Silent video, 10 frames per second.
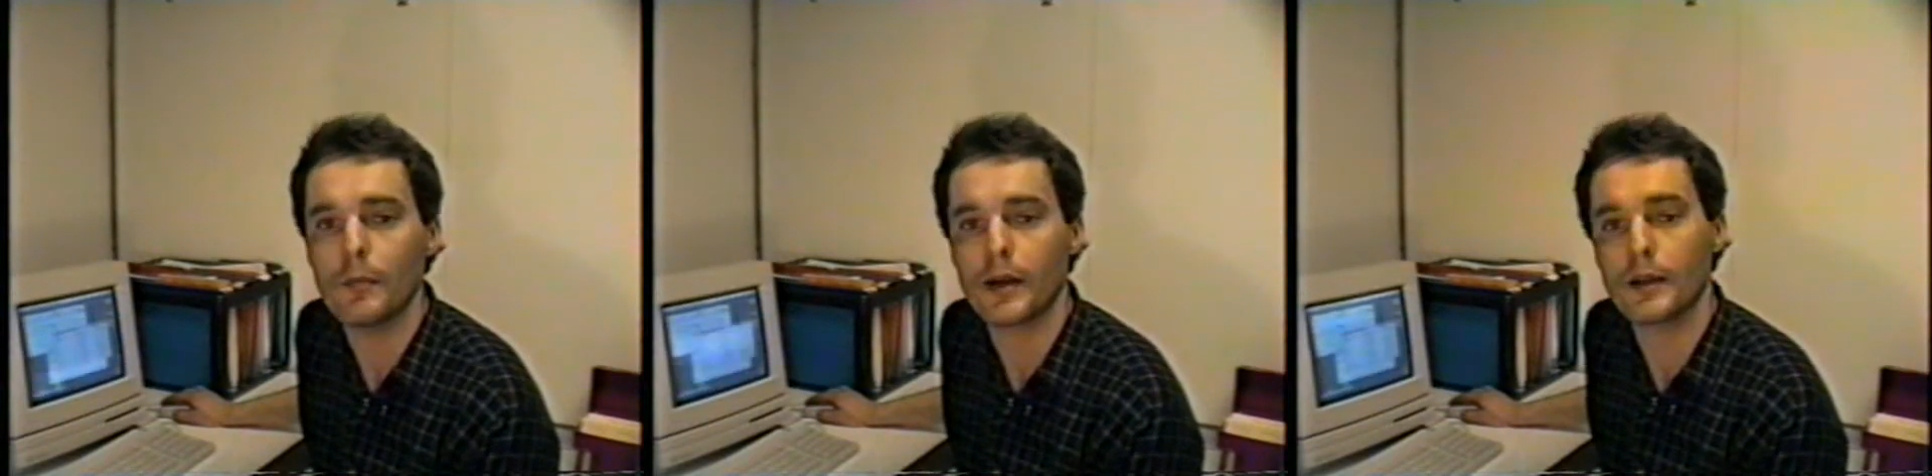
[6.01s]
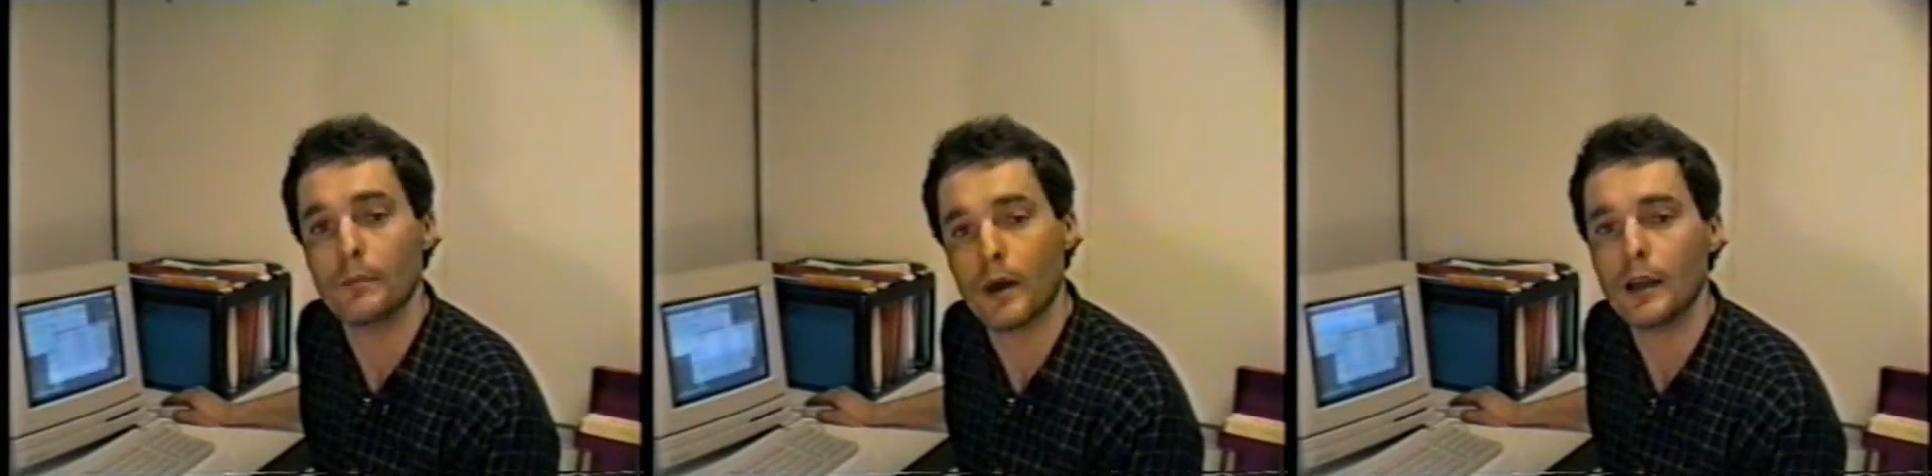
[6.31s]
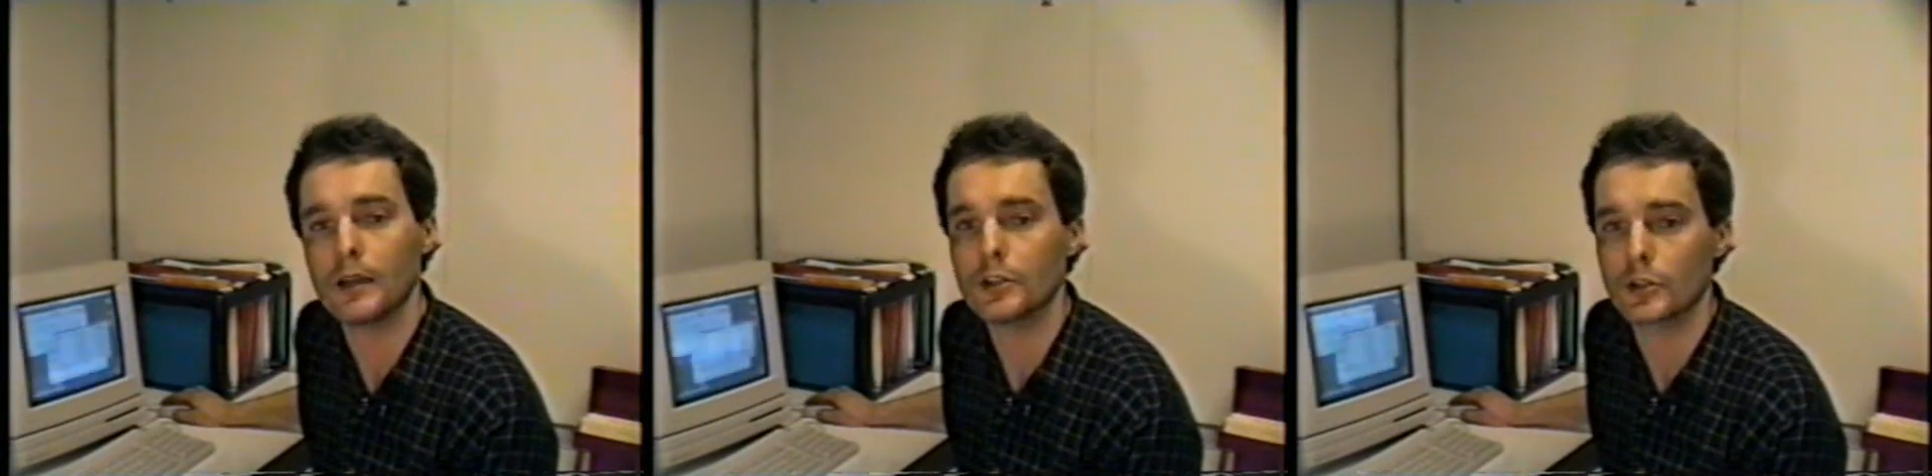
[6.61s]
by
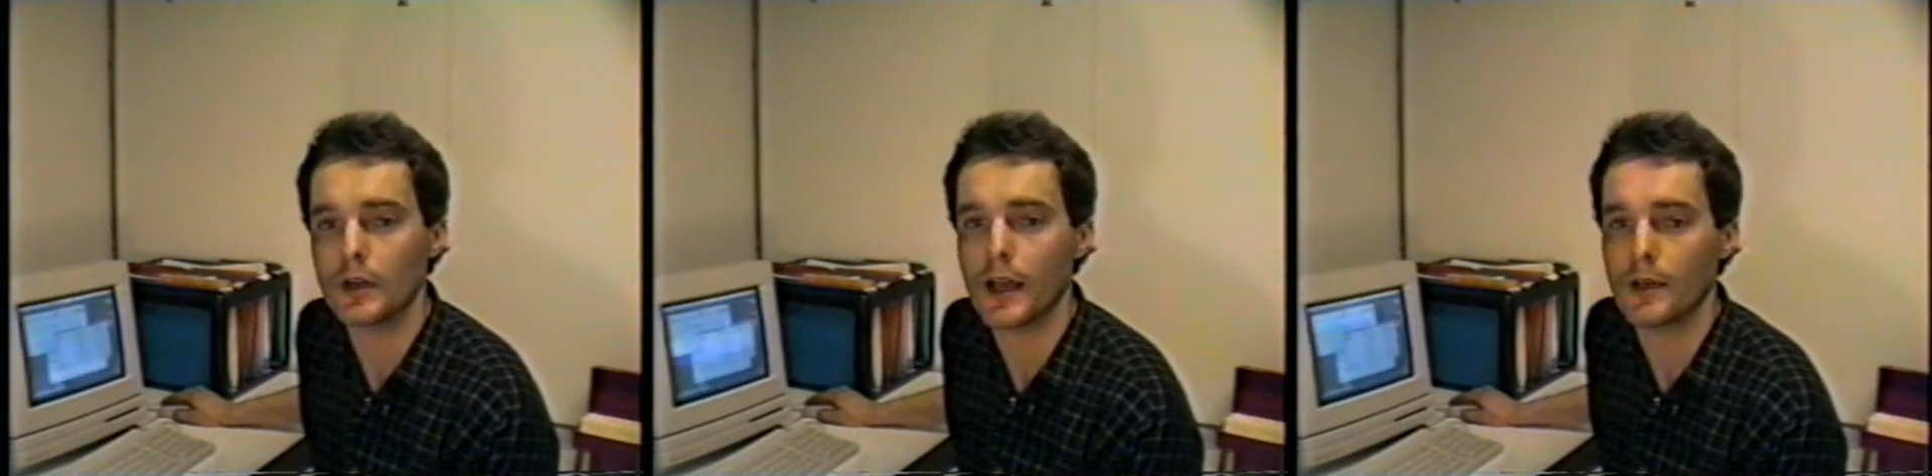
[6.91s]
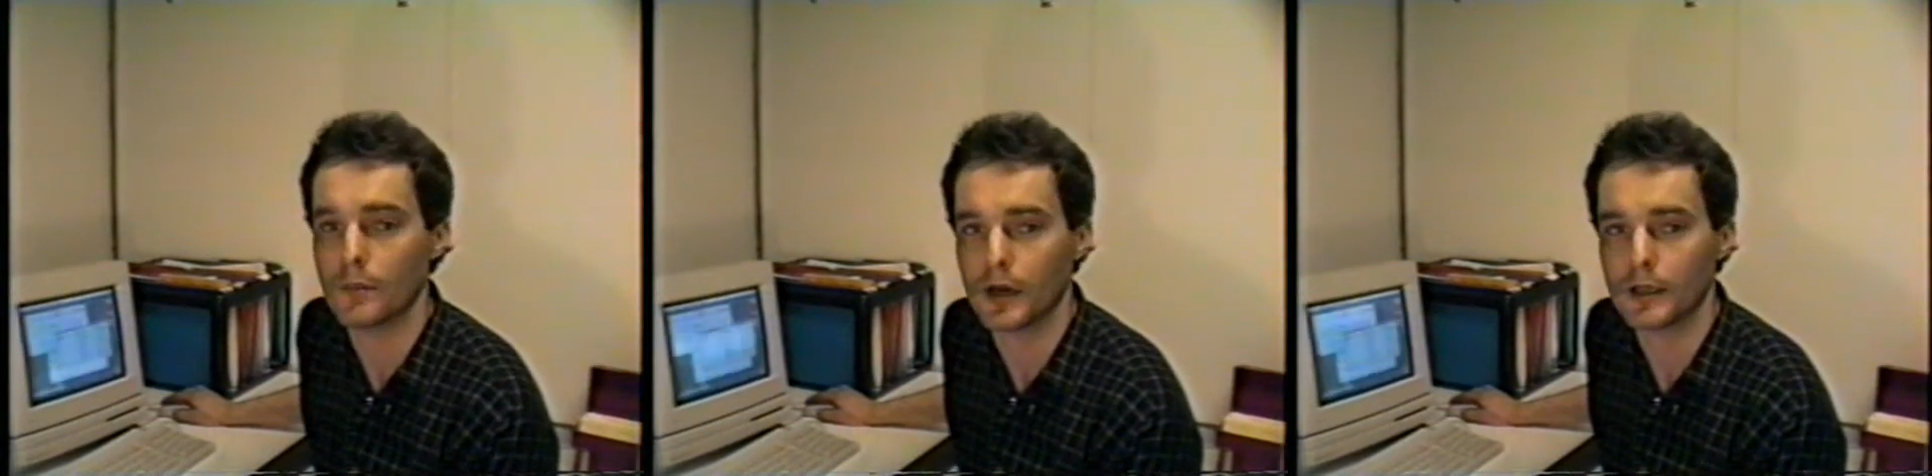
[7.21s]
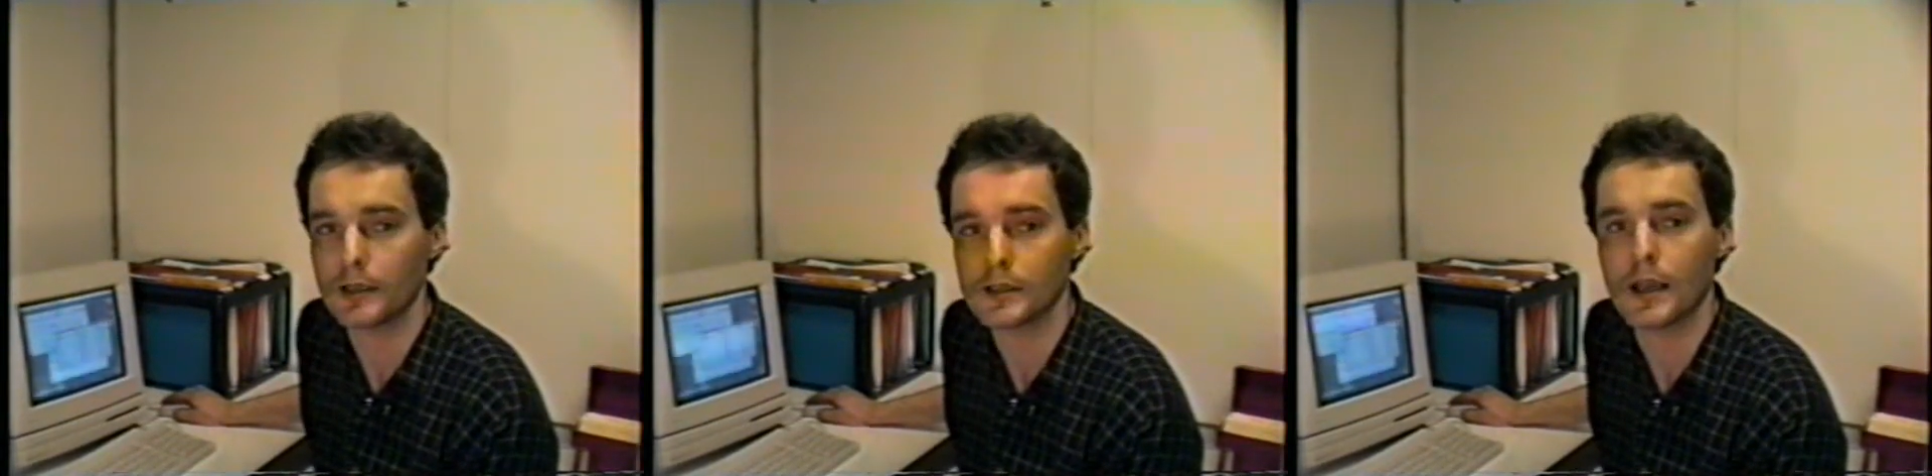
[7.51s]
combining shorthand
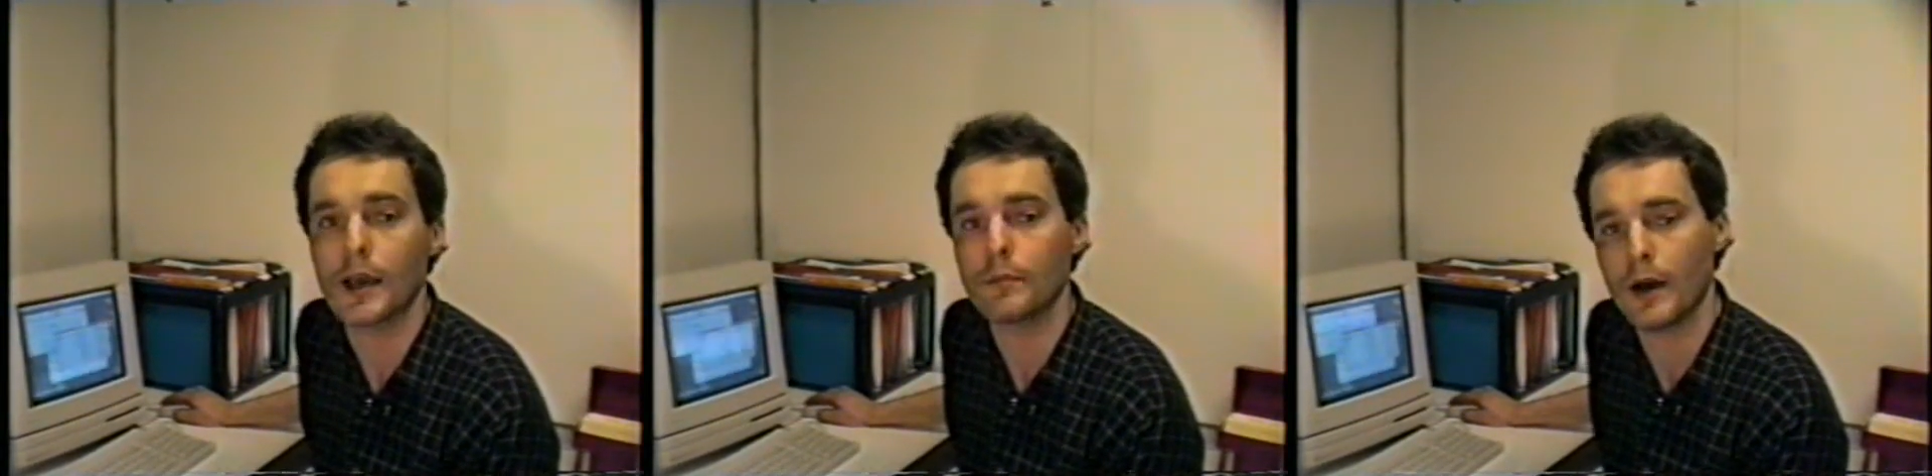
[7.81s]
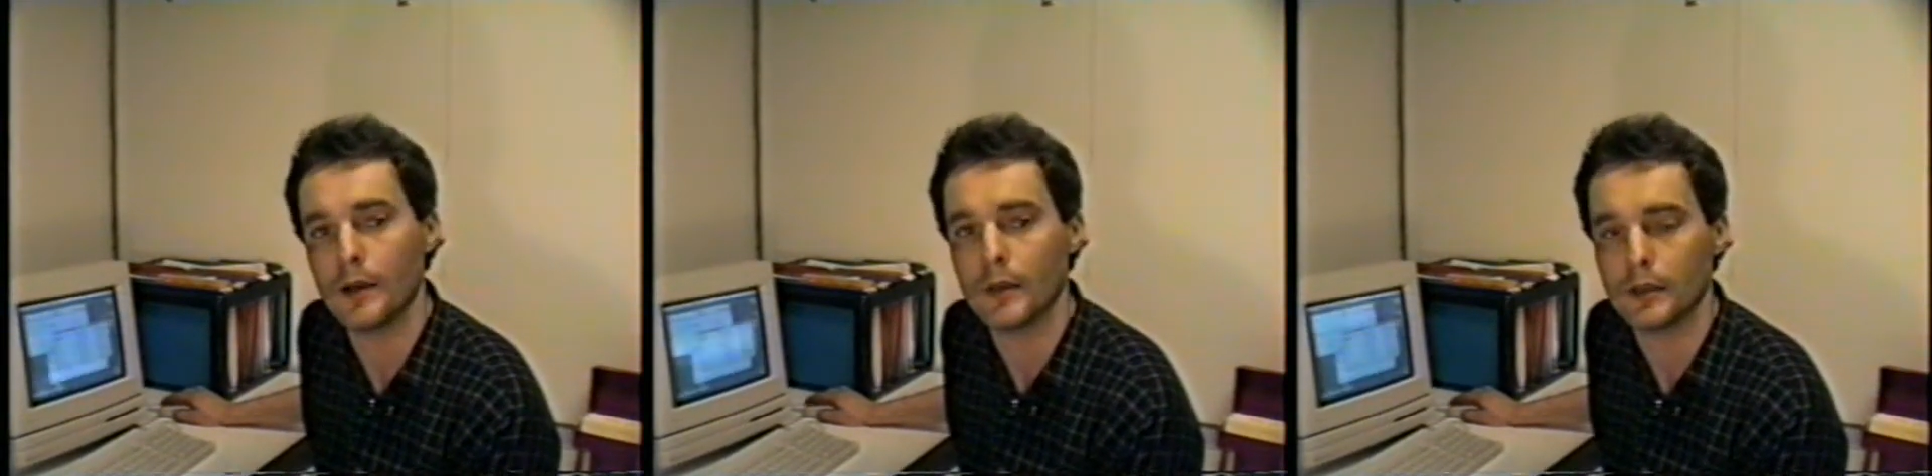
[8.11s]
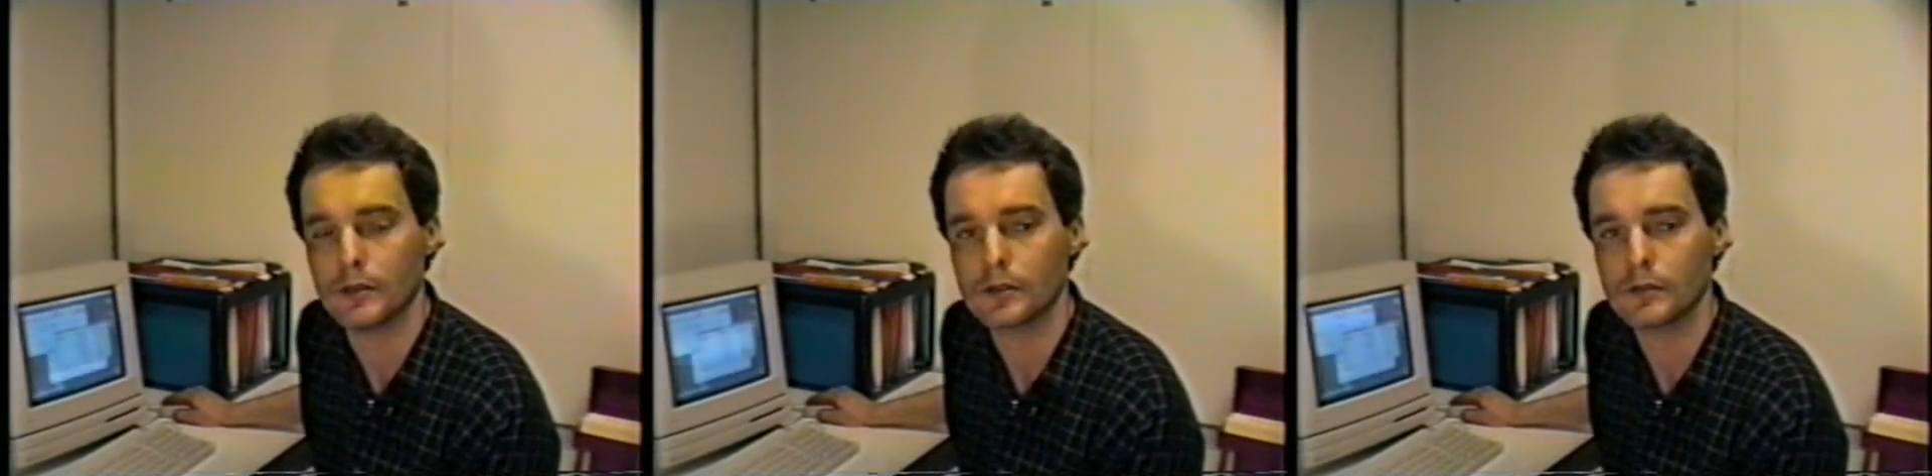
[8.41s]
markings and pie
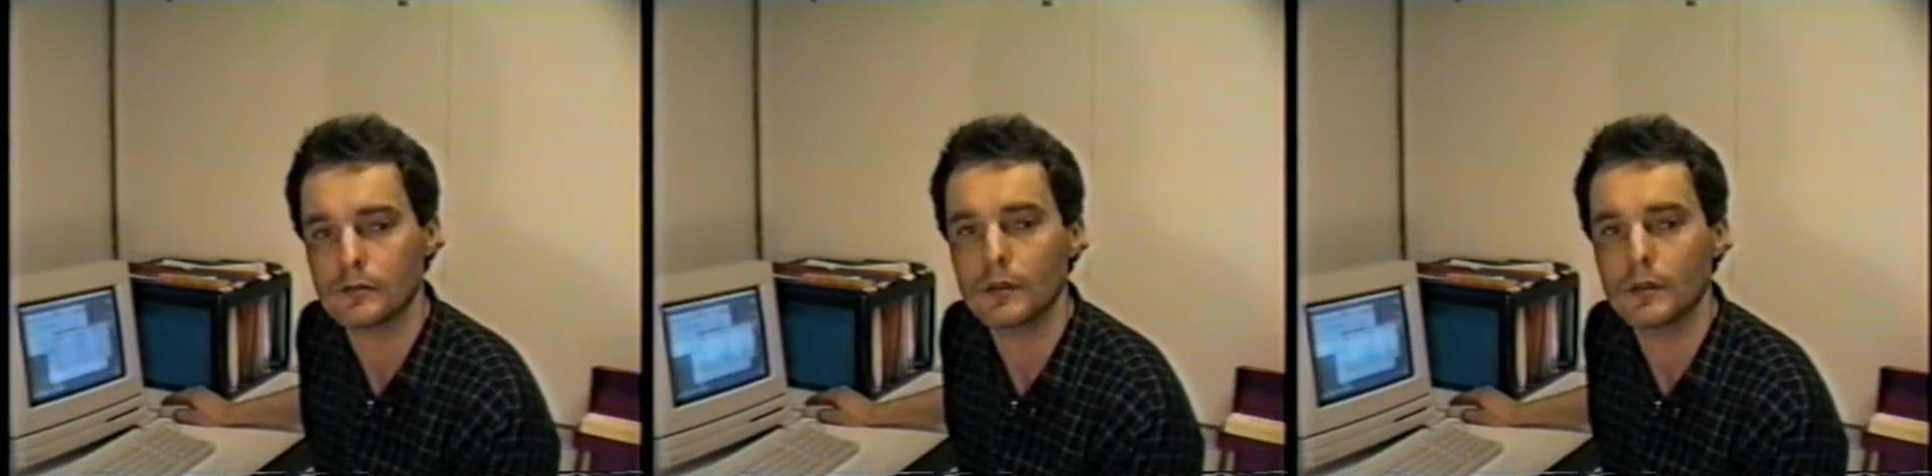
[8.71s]
menus.